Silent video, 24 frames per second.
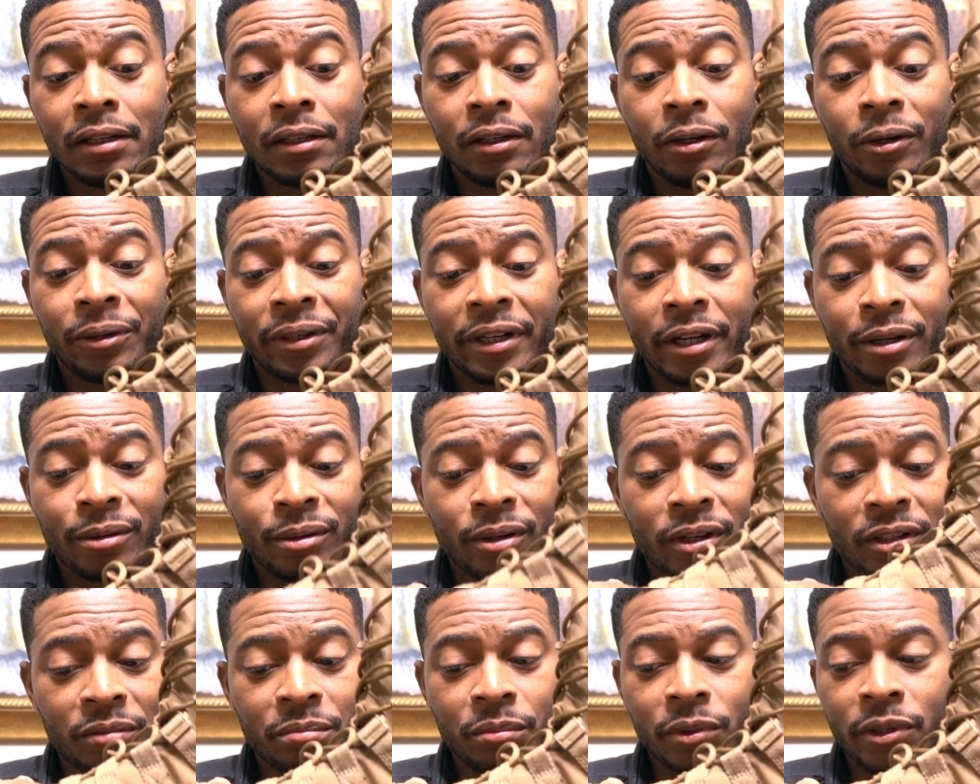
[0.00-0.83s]
on that
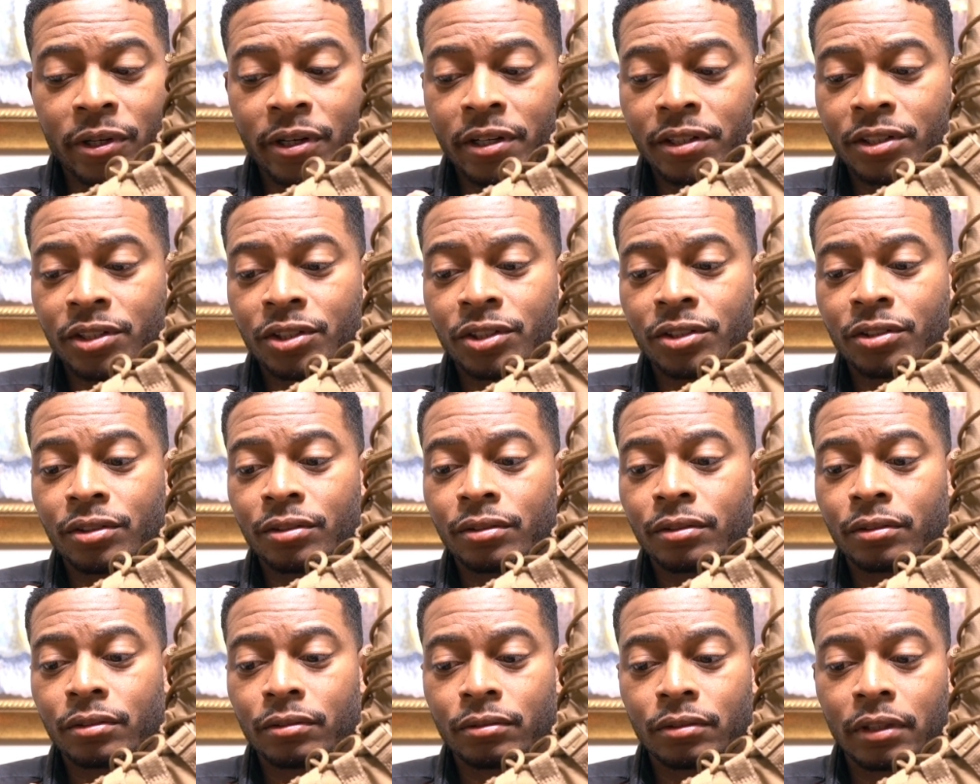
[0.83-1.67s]
ruck march,
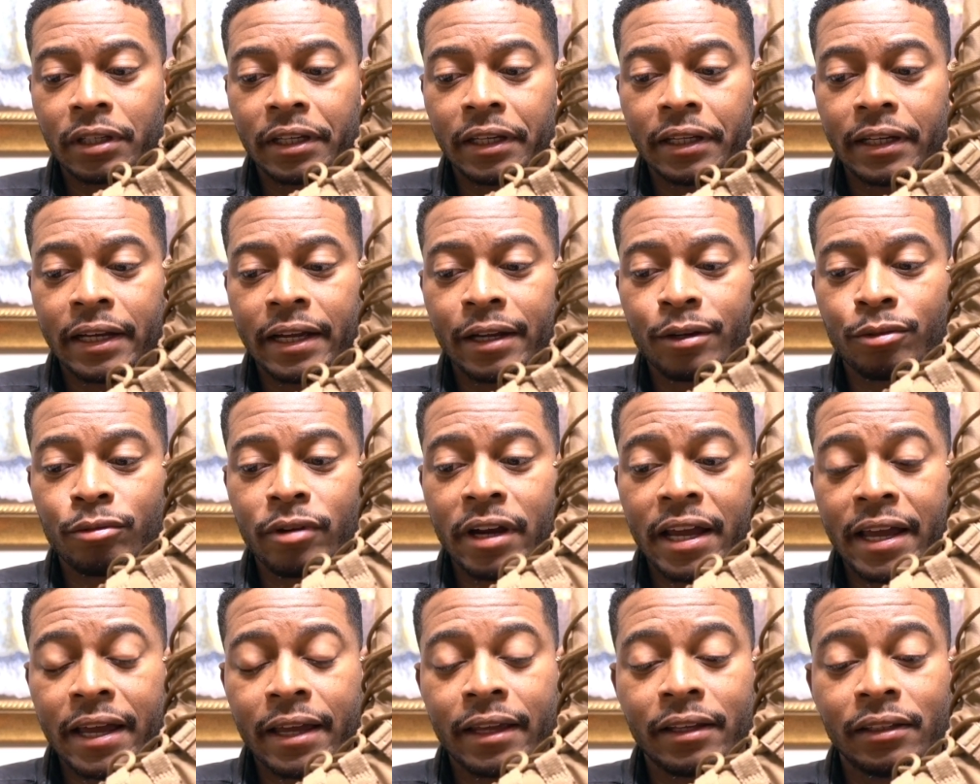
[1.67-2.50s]
and I
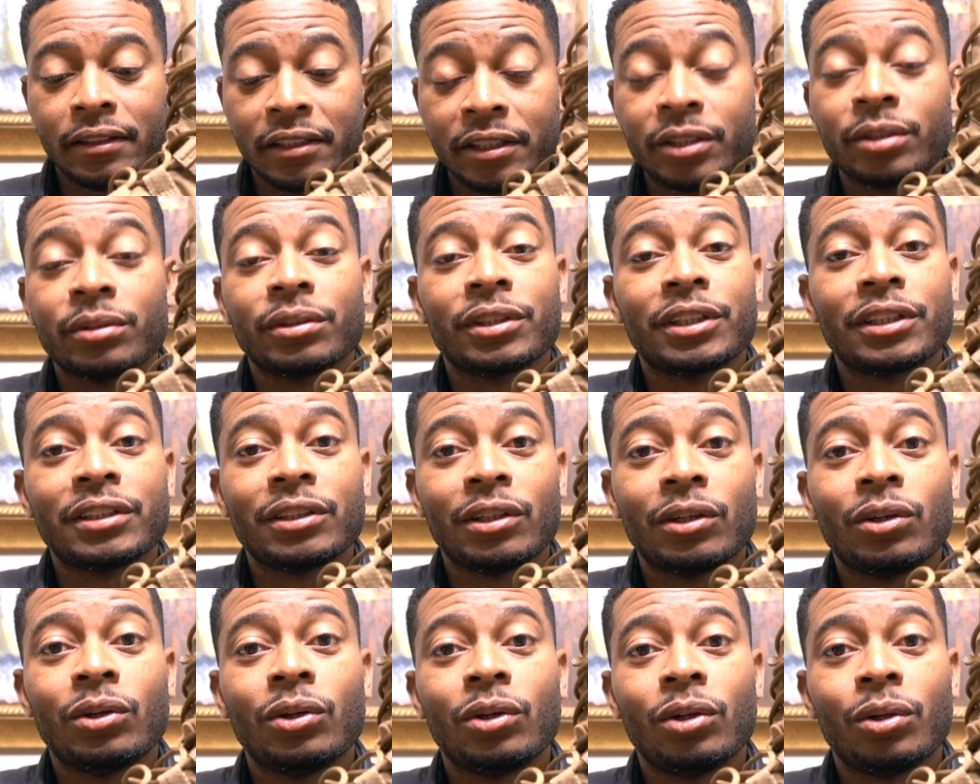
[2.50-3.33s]
ran literally
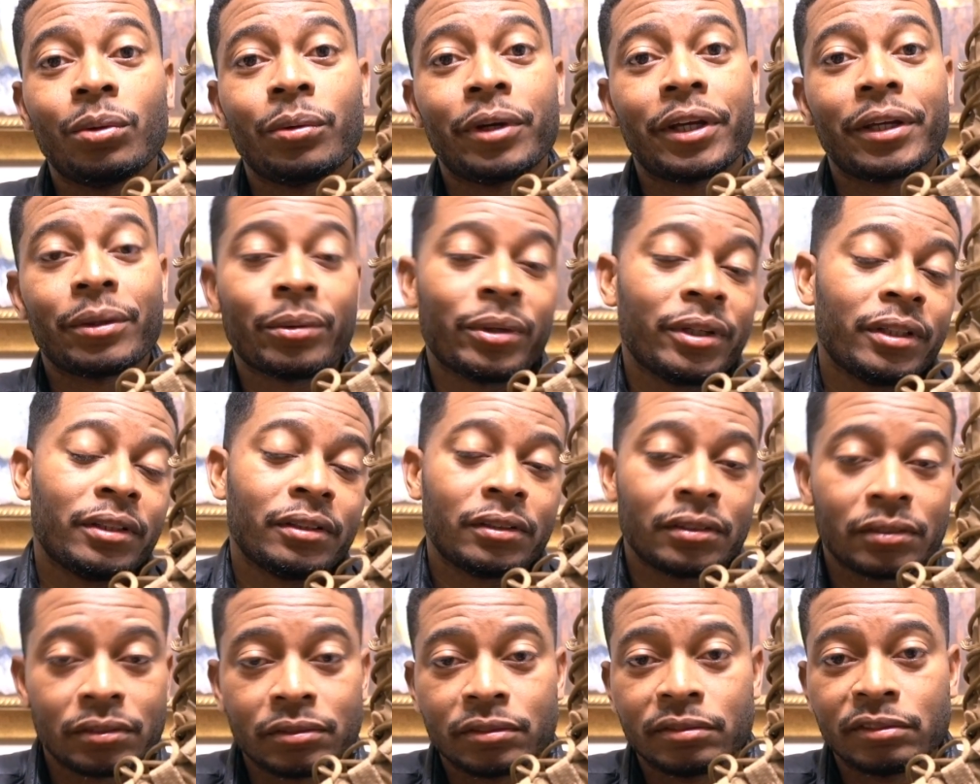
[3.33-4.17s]
the whole way. Well,
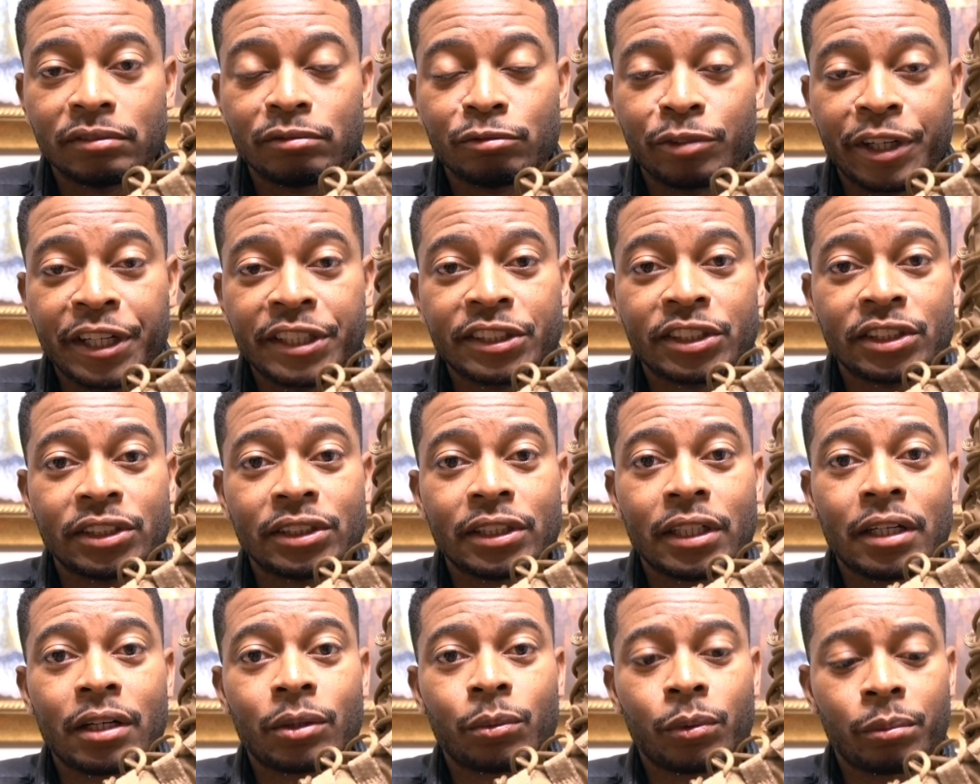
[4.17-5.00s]
ranger
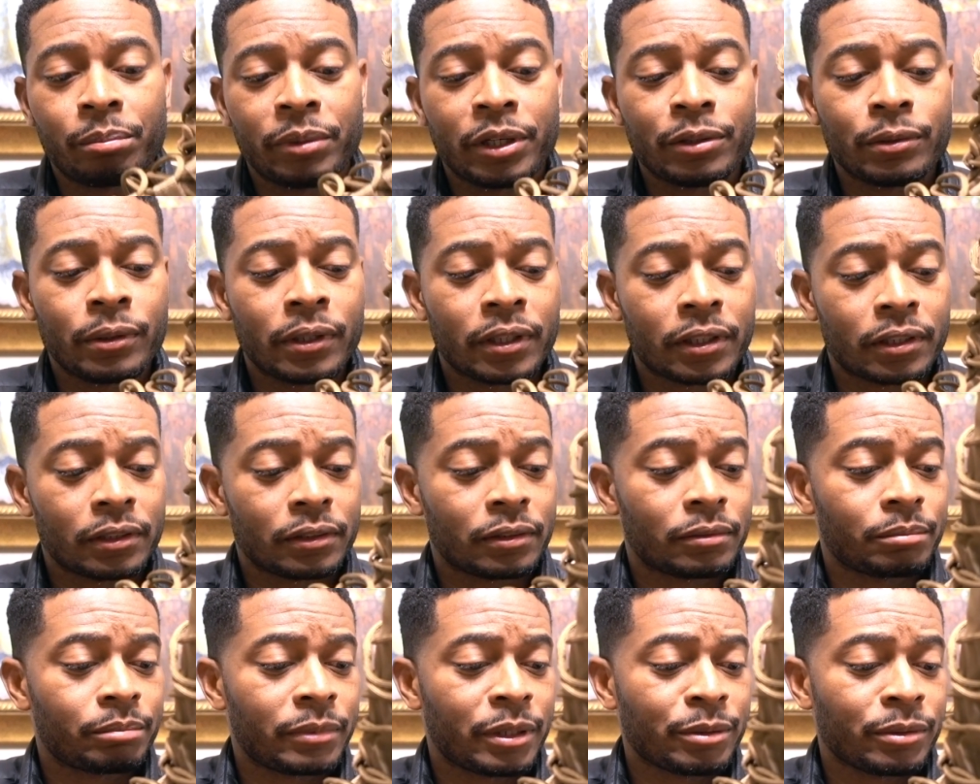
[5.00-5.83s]
jog with my
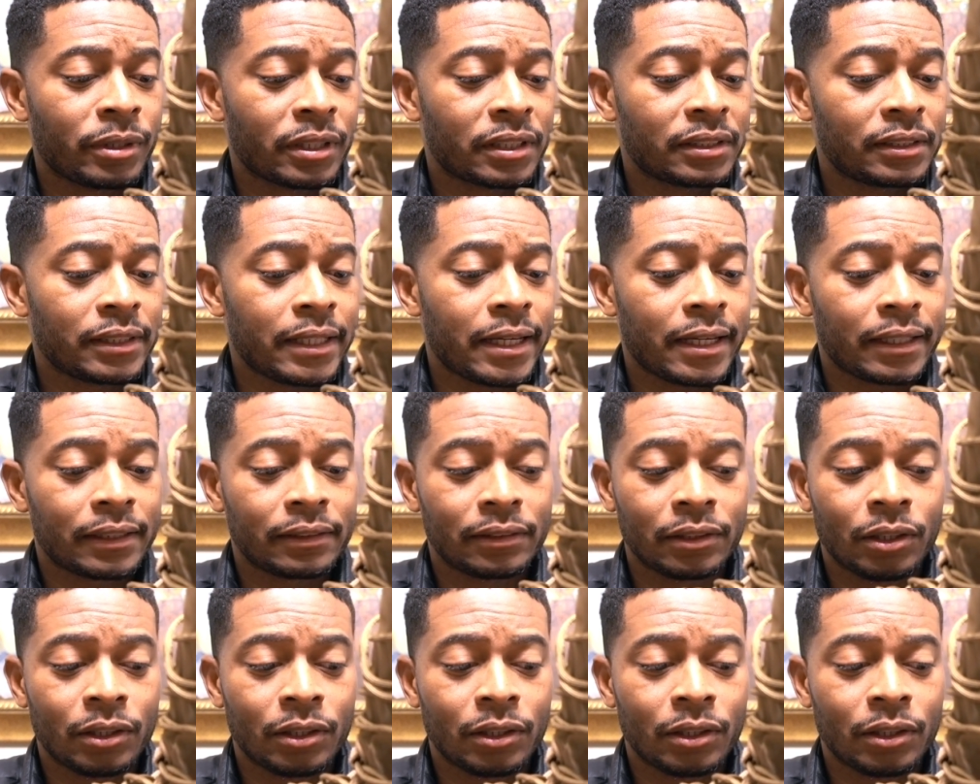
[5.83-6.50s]
rucksack